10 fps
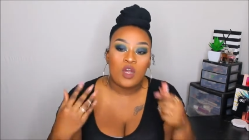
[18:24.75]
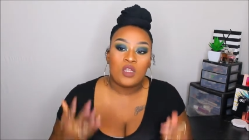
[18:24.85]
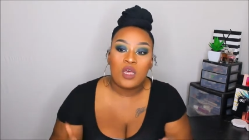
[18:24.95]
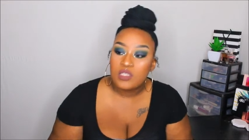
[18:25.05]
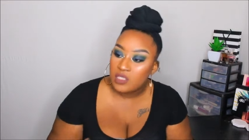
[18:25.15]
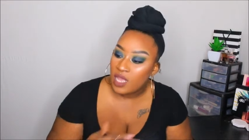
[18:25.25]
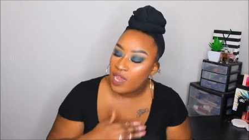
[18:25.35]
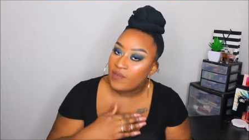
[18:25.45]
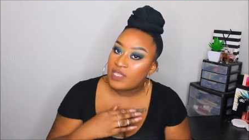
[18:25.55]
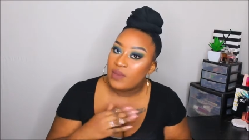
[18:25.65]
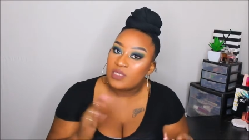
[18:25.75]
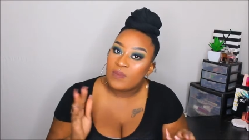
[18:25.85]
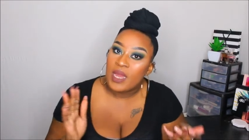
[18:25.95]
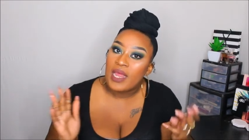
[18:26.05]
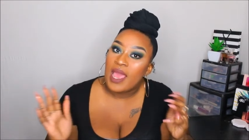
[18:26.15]
What gloss is that? Every time
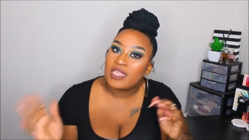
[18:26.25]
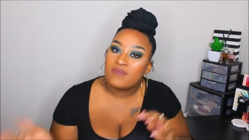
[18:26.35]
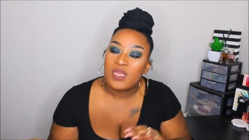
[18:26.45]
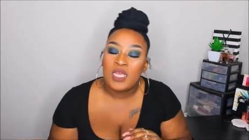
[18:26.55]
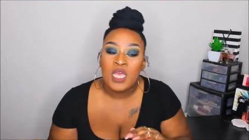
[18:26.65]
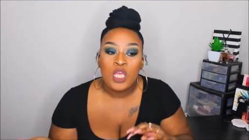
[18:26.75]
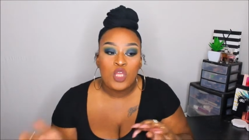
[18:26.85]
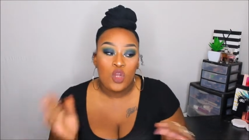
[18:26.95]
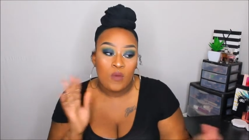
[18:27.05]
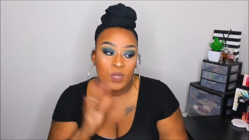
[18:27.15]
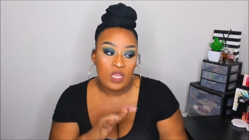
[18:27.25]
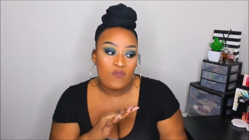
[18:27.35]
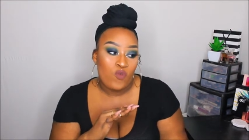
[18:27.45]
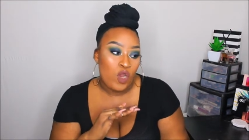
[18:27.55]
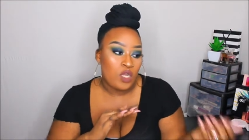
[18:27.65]
somebody asks me, you know, I'm
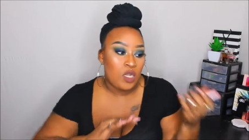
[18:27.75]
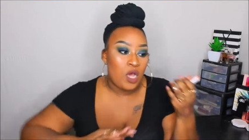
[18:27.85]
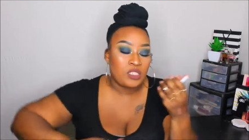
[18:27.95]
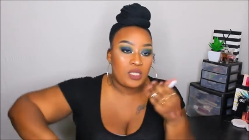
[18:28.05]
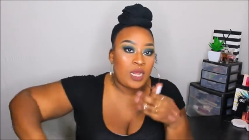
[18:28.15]
looking for a gloss.